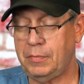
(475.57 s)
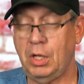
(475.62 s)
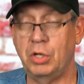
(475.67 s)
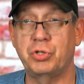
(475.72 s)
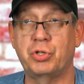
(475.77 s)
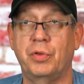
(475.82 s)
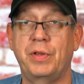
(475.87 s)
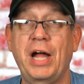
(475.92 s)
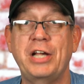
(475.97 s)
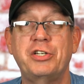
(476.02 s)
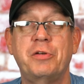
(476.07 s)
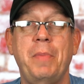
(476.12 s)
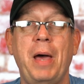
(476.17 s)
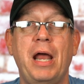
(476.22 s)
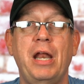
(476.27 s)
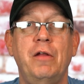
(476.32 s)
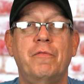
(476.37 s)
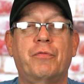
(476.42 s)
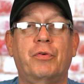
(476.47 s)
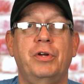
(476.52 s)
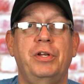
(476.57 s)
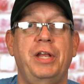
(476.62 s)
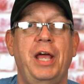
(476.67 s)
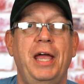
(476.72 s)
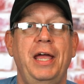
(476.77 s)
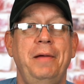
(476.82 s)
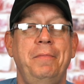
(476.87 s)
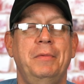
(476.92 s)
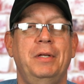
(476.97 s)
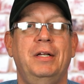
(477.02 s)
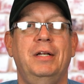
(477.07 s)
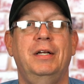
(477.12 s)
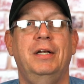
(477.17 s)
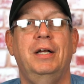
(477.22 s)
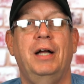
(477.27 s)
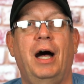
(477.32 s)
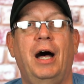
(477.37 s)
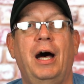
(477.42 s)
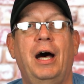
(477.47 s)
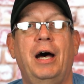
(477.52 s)
So that's about it for today.
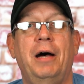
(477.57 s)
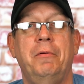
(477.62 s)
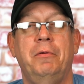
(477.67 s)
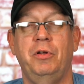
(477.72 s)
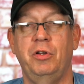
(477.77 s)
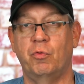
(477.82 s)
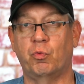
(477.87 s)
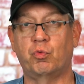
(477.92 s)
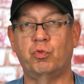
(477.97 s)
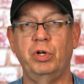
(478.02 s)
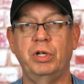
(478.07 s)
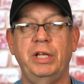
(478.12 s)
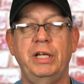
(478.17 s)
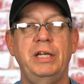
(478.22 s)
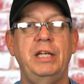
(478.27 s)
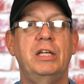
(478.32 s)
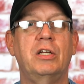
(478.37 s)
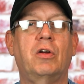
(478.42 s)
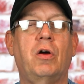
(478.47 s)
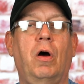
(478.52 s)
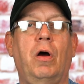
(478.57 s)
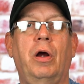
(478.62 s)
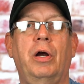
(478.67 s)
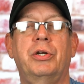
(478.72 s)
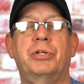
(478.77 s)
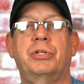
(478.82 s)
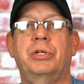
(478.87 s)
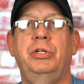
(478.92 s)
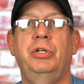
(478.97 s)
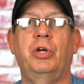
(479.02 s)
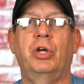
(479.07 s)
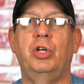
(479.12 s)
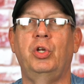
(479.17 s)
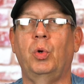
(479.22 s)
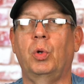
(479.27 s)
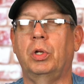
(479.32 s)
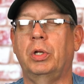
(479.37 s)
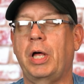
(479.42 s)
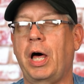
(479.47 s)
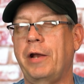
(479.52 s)
Really neat cars. You can do
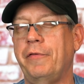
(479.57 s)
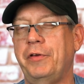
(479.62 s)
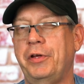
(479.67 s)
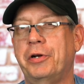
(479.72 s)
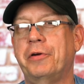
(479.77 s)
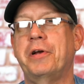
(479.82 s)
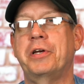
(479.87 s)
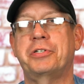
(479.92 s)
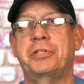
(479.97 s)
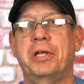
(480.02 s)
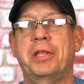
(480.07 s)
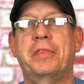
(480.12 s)
a lot of interesting